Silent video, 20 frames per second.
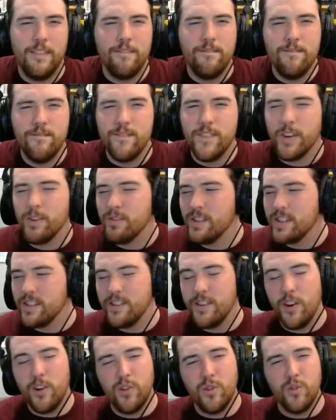Hmm. there was
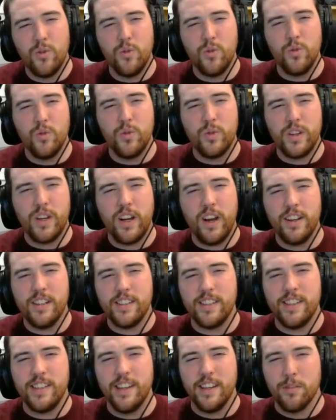no
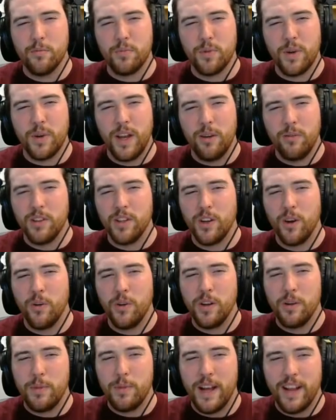cutscene to play when
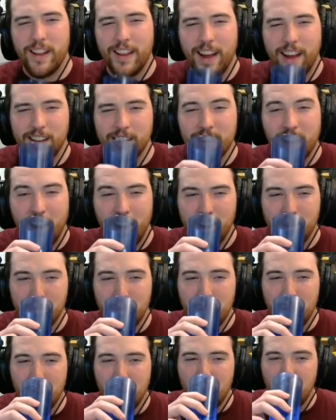going to bed that
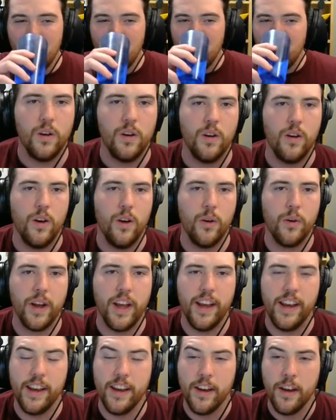time.
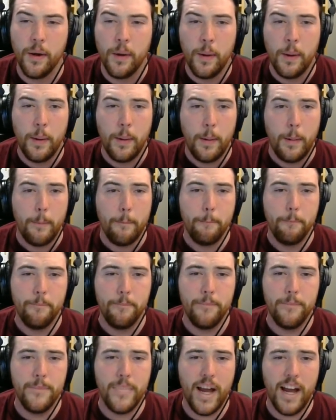Okay,
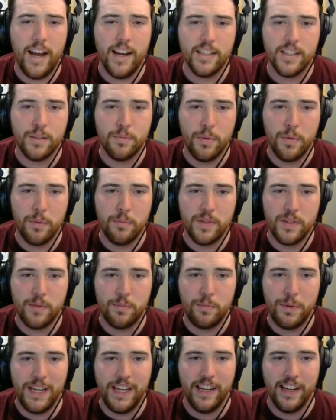maximum
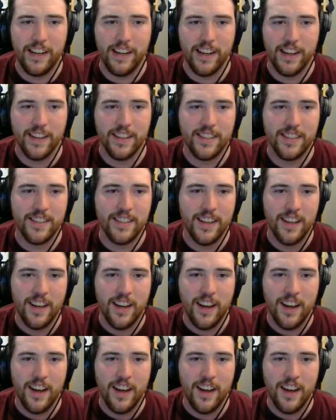speediness.